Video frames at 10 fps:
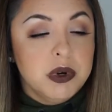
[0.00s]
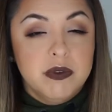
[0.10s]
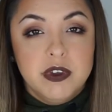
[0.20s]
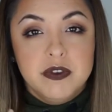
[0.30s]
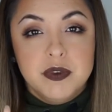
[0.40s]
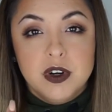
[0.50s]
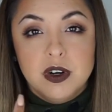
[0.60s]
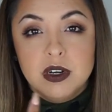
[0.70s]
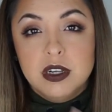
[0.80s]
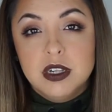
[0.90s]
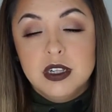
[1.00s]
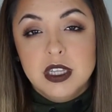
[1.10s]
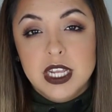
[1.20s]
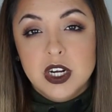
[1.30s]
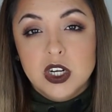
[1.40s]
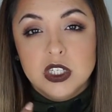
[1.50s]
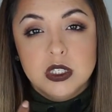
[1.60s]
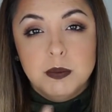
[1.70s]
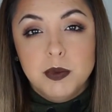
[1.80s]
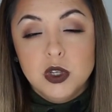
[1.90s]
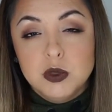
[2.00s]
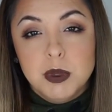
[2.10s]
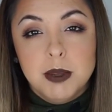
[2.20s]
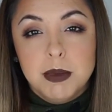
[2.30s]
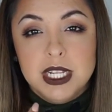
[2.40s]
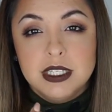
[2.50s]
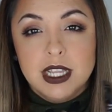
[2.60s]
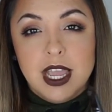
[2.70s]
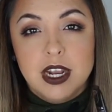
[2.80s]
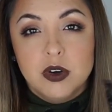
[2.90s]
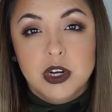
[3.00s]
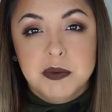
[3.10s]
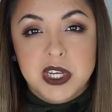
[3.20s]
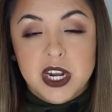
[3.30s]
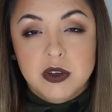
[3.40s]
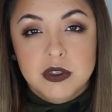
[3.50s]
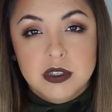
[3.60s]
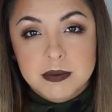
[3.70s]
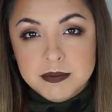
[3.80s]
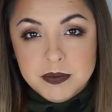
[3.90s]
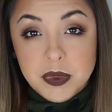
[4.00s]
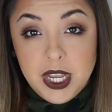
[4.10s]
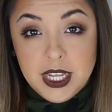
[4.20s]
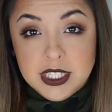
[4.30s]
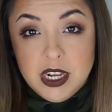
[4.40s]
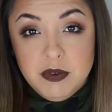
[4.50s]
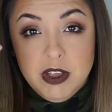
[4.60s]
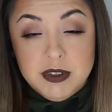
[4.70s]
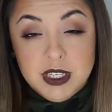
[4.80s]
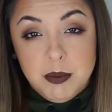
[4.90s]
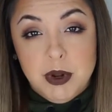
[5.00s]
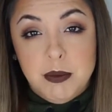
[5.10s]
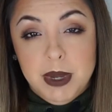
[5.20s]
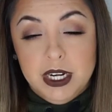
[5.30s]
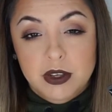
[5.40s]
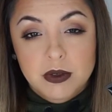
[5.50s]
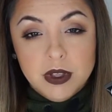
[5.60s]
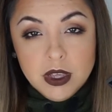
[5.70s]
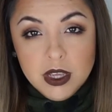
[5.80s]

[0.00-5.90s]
perfect for glitters, loose pigments, and cream shadows. Like I said, if you have the same problem I do.